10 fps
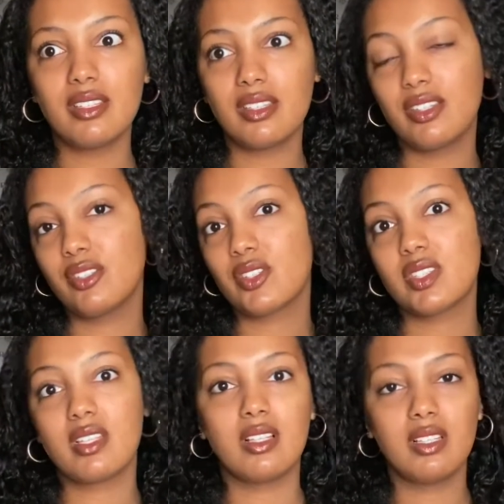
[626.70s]
There's
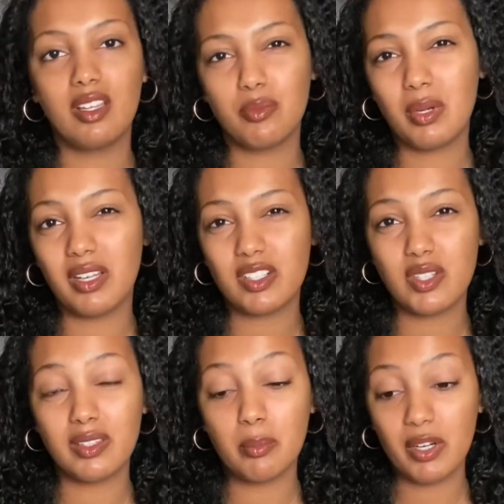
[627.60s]
a lot of products on
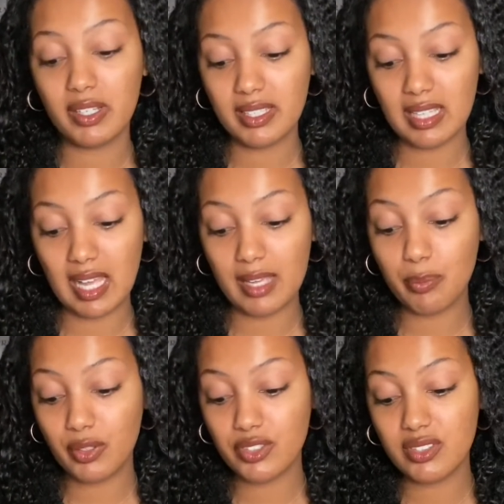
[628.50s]
the market. I
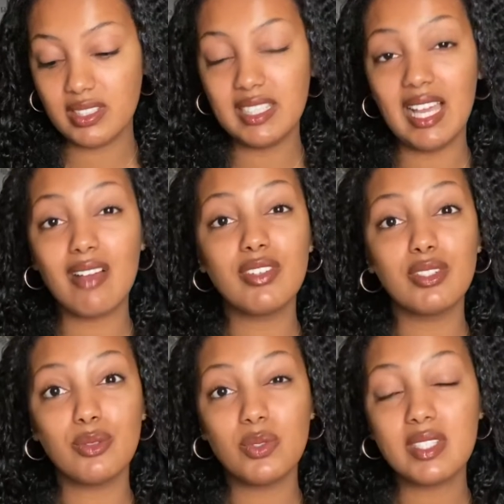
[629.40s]
personally haven't
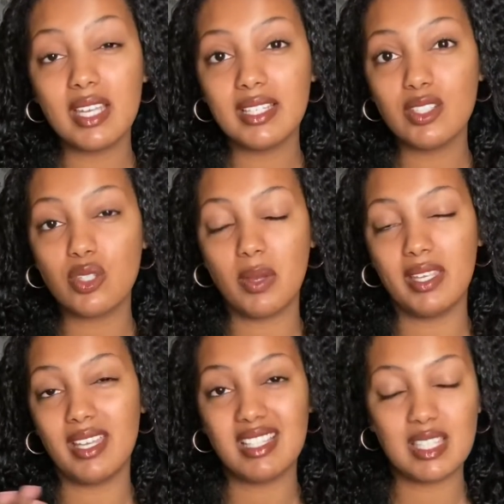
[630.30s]
used any, so I
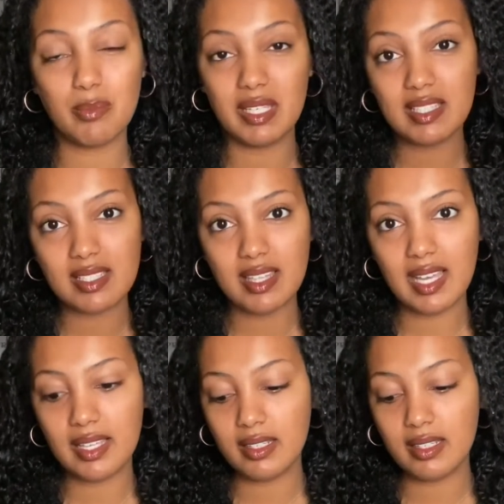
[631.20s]
can't speak to that.